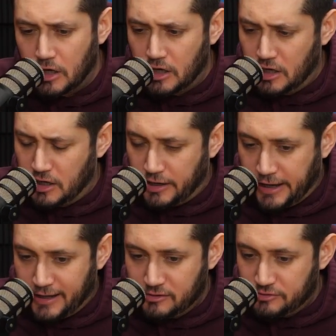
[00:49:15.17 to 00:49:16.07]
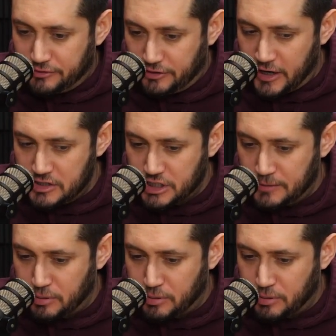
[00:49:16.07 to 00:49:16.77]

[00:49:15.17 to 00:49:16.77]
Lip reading: At Dan J.